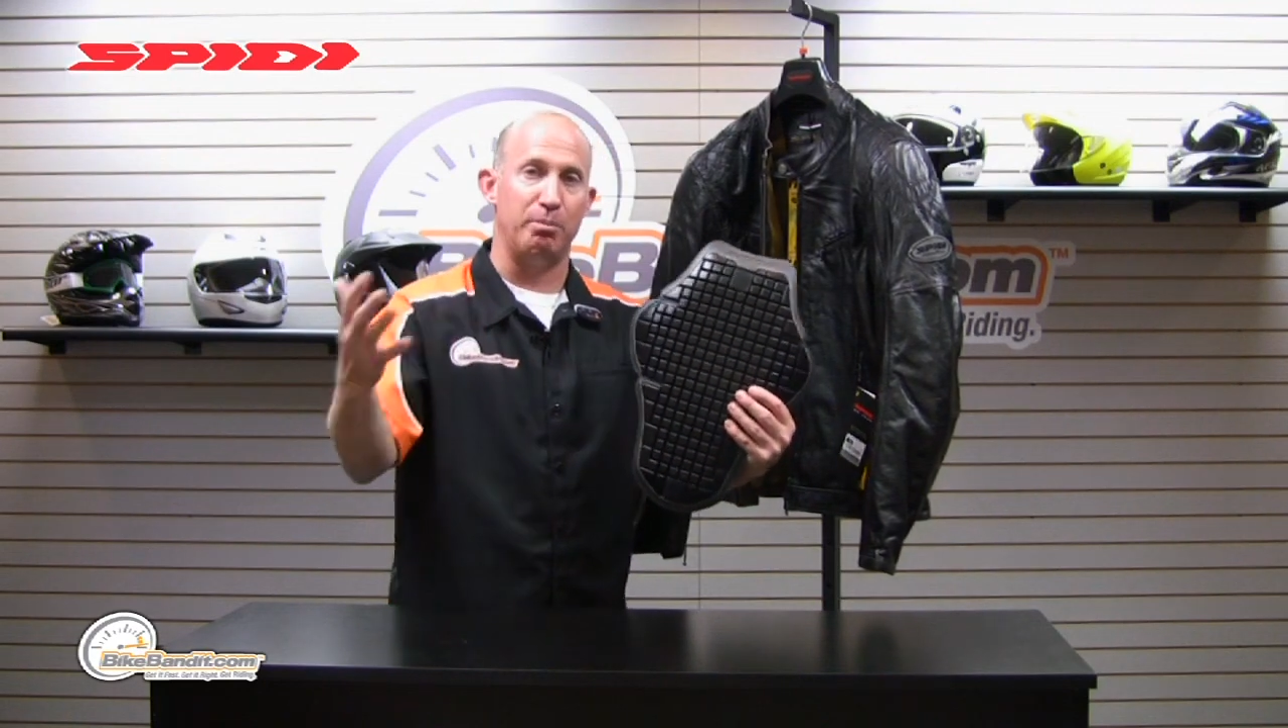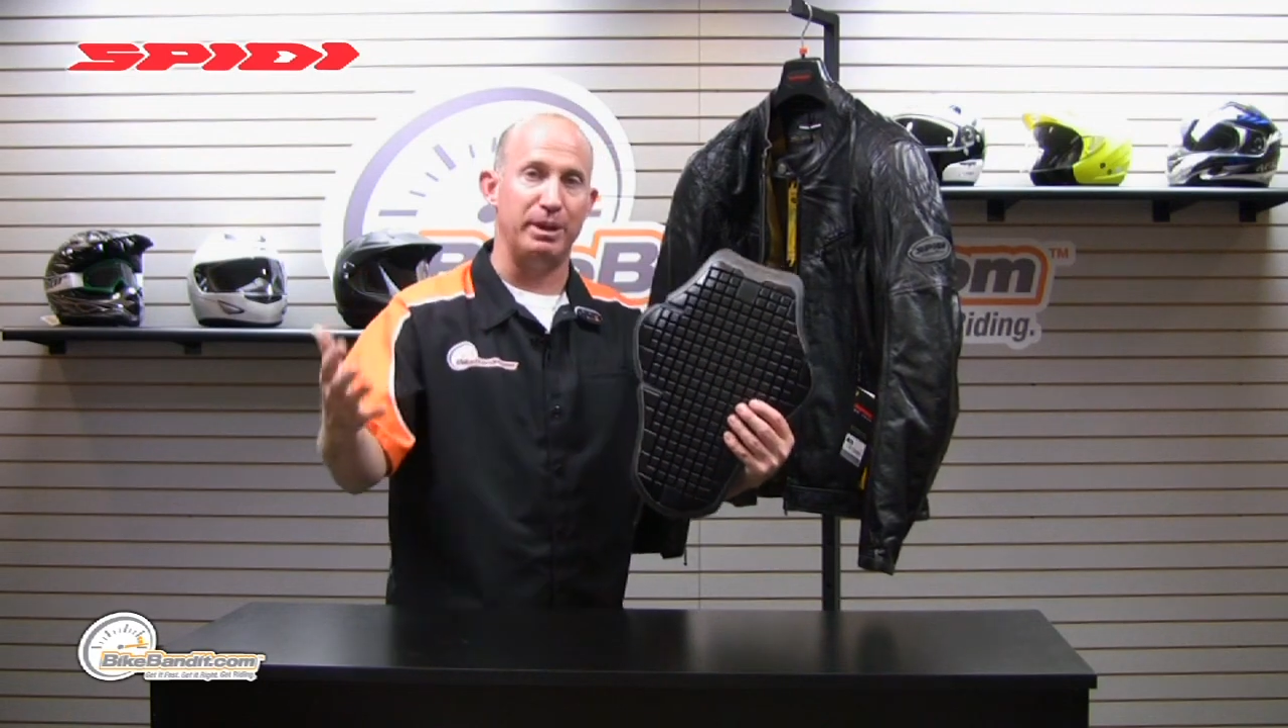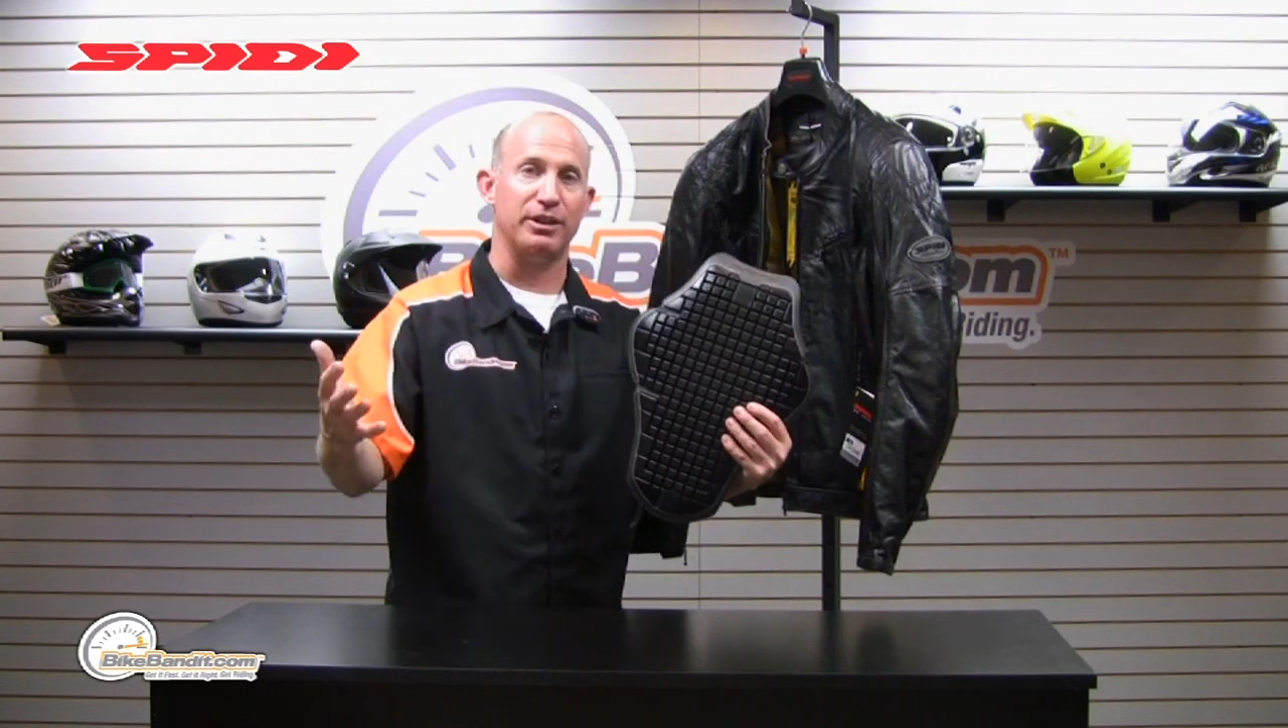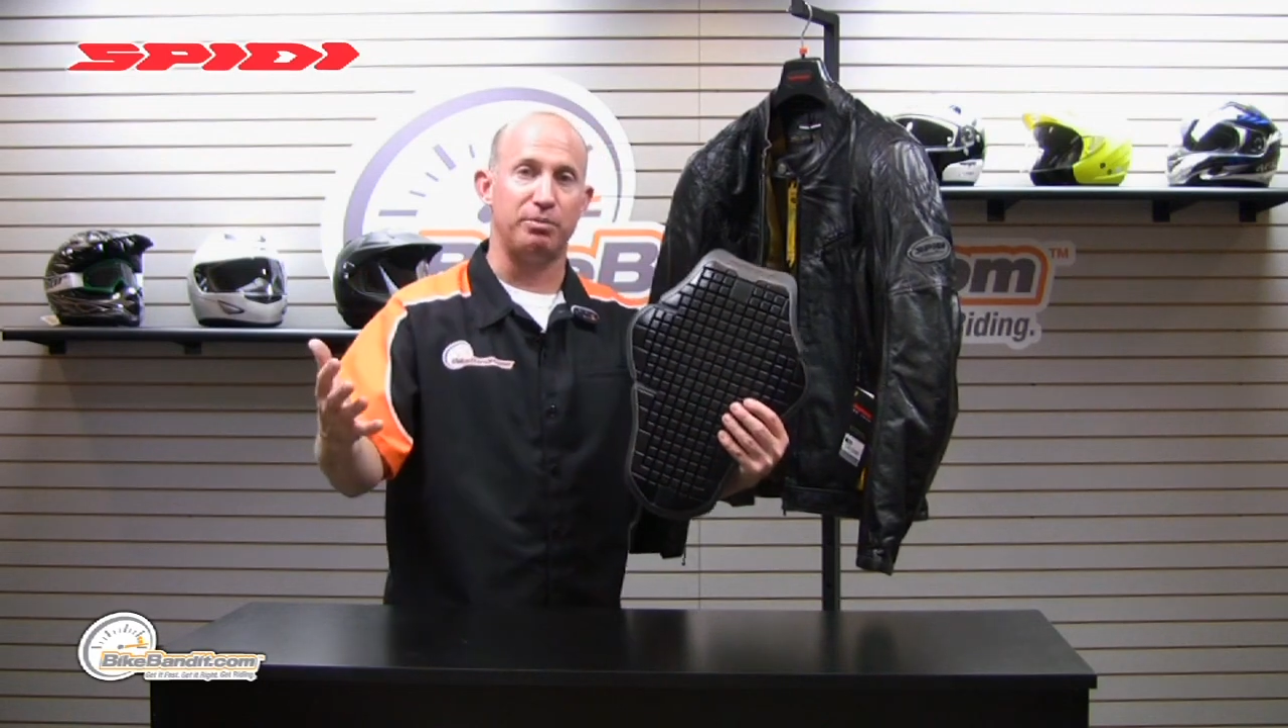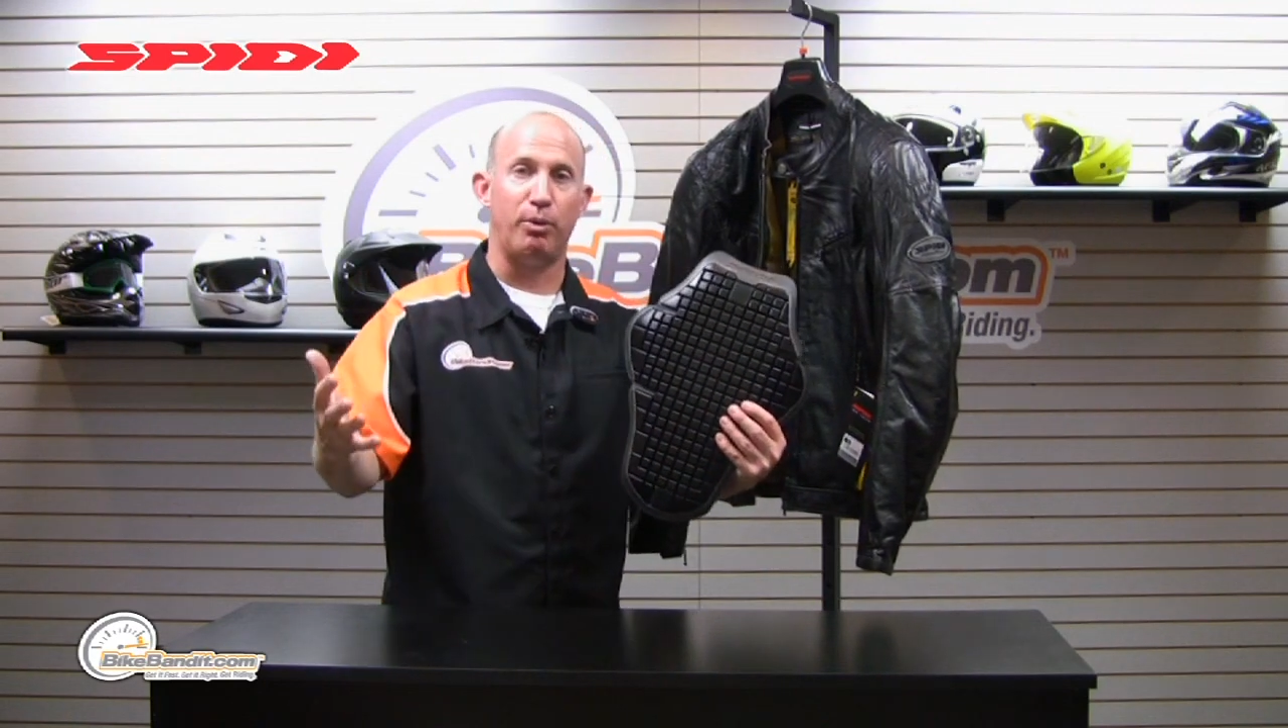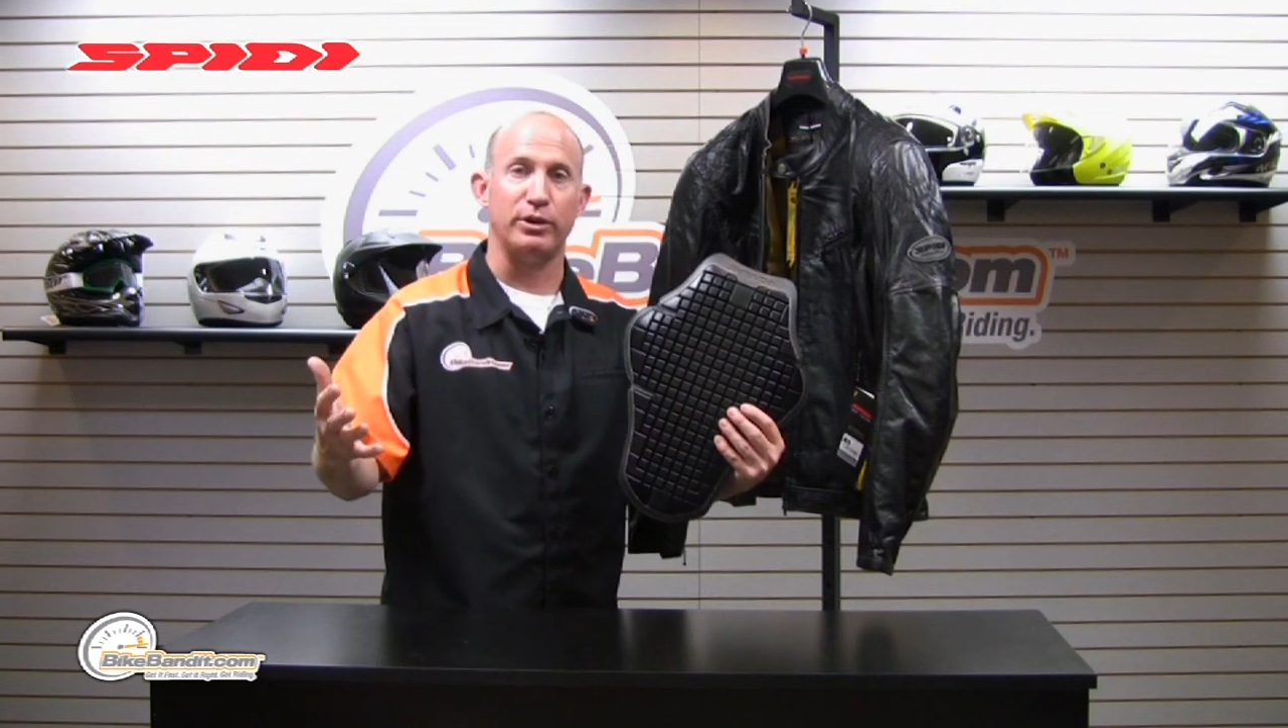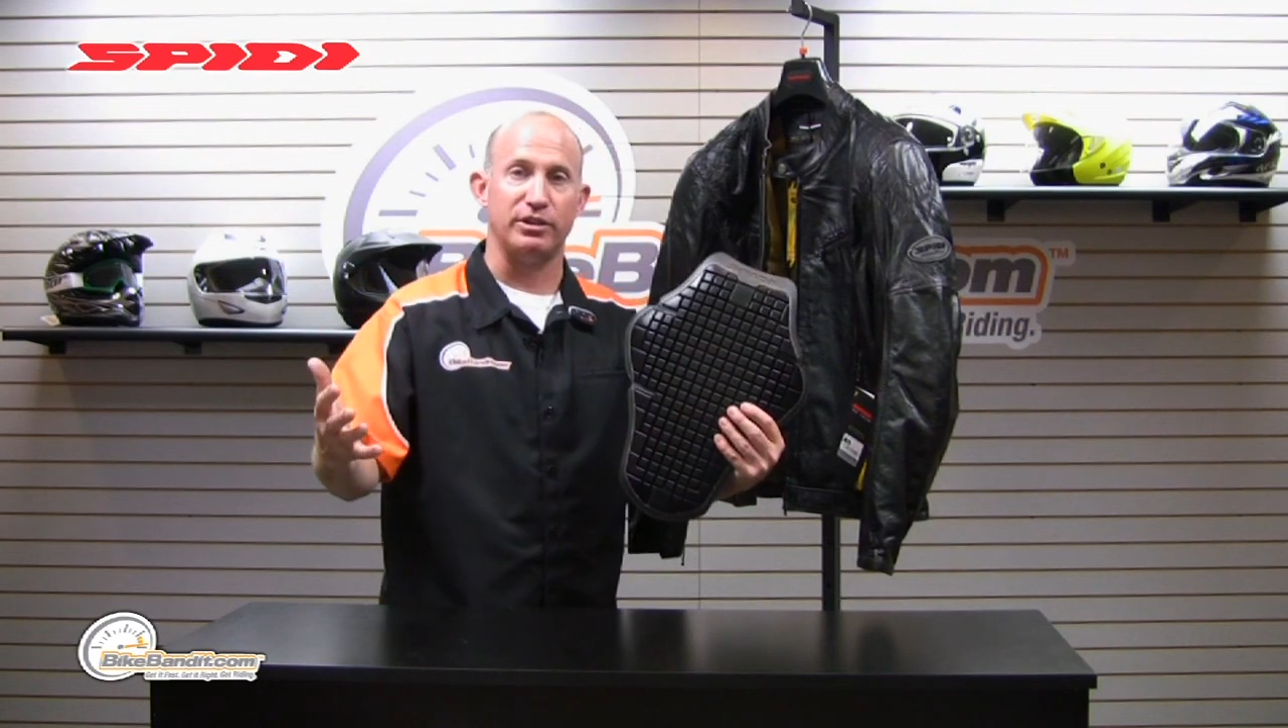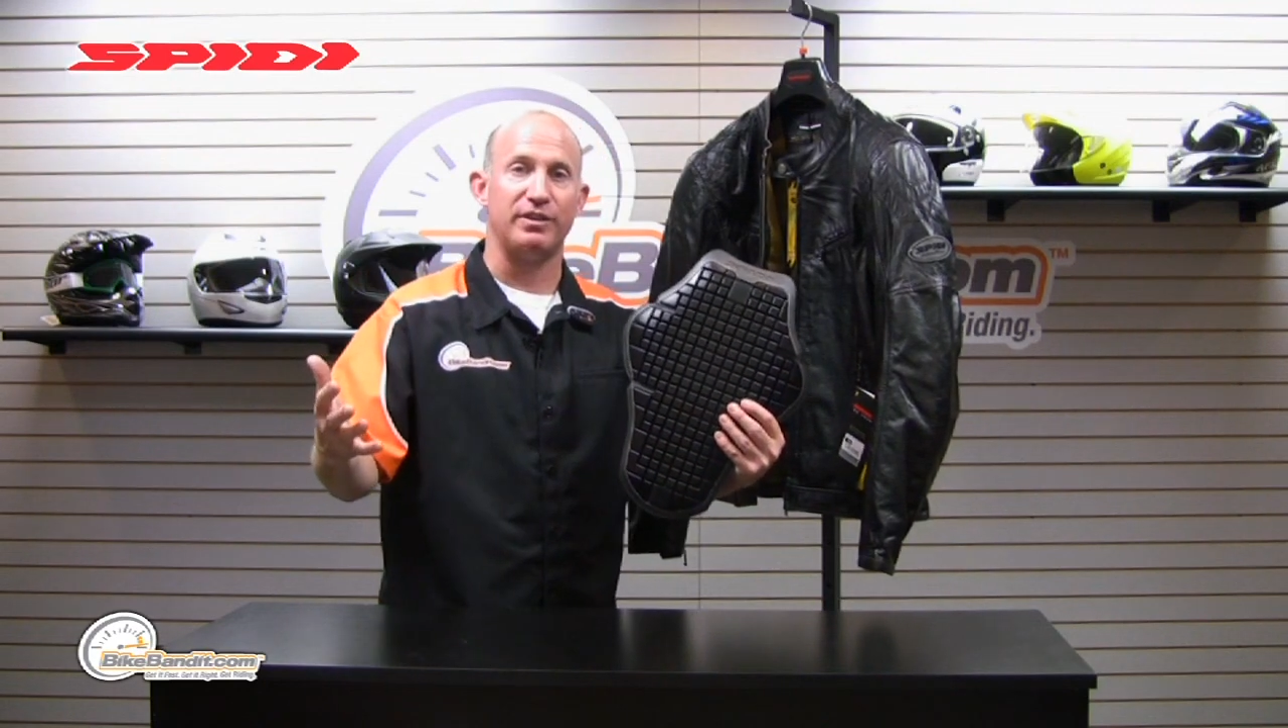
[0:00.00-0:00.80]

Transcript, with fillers: biggest point